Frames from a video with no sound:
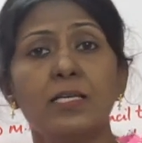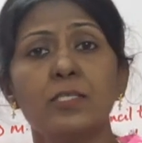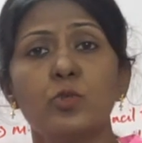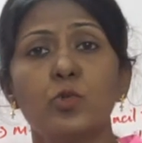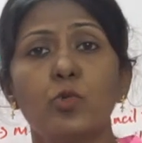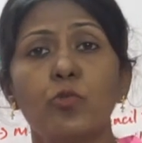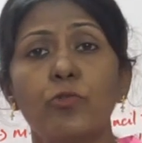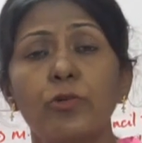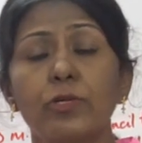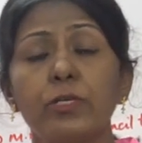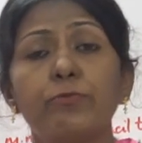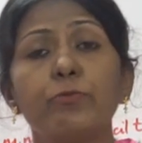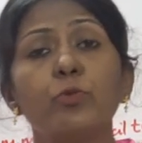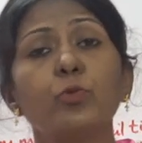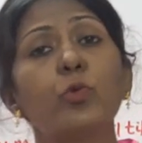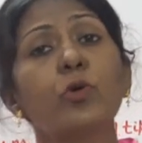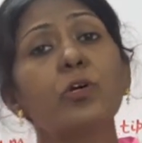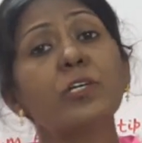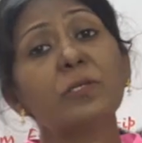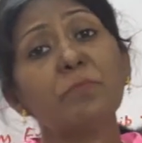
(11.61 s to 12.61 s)
So if
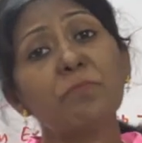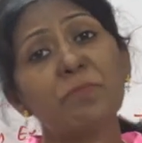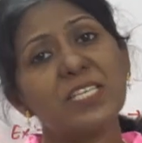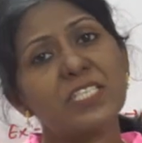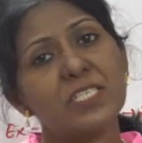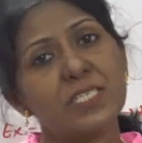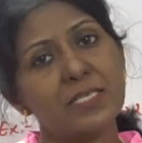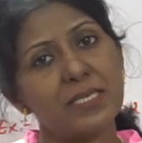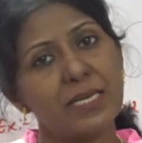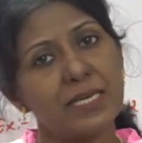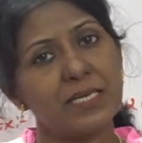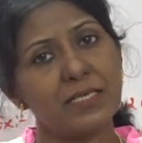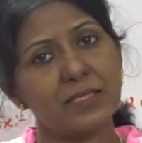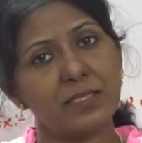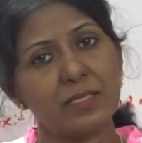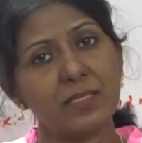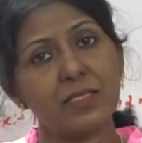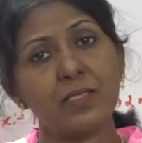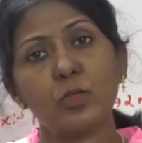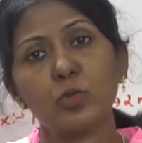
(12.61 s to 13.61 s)
you want to measure
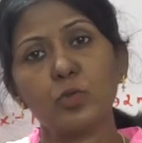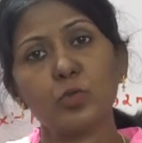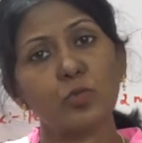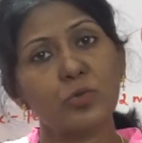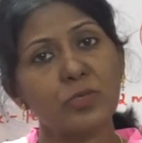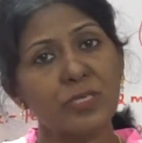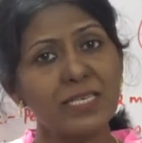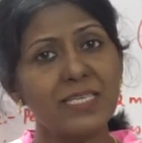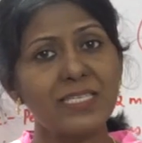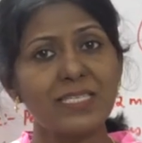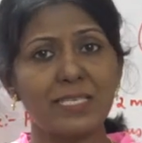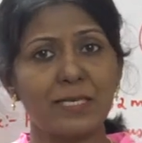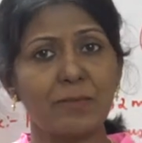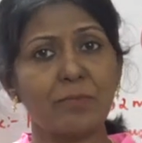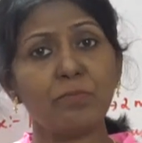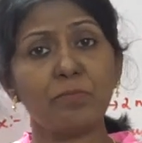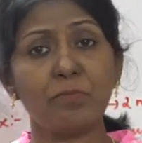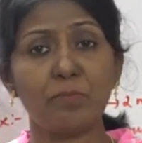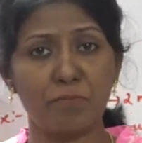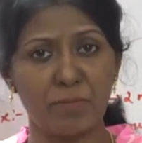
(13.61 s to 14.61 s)
anything, you need
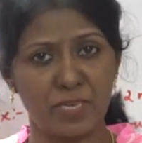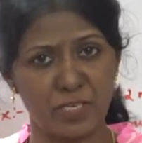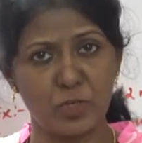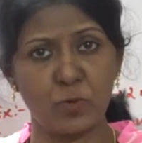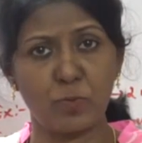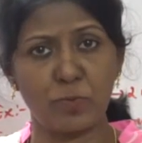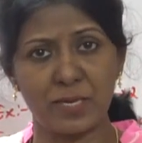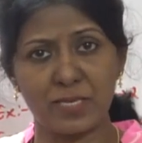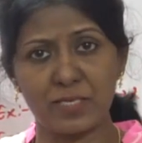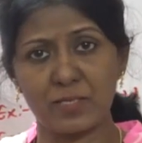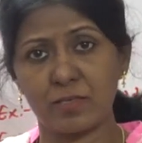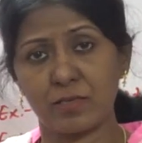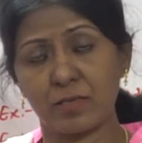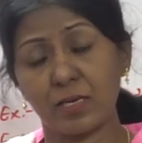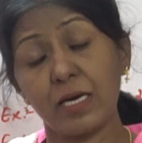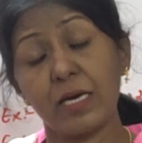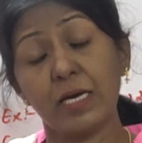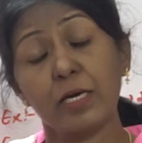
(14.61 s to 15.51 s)
some measurement.